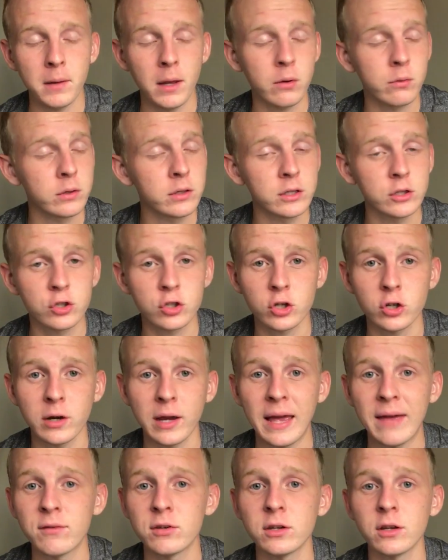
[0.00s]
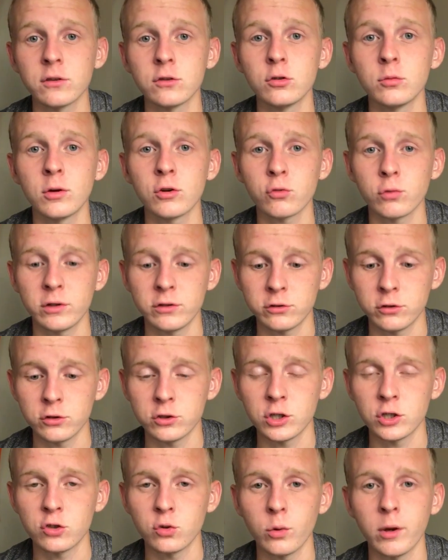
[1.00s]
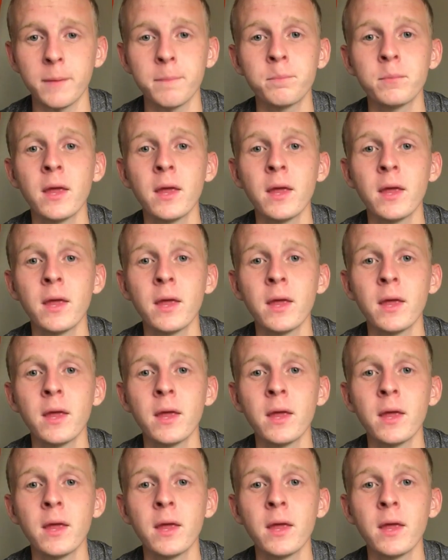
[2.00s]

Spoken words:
not really sure. I haven't done too much research into it.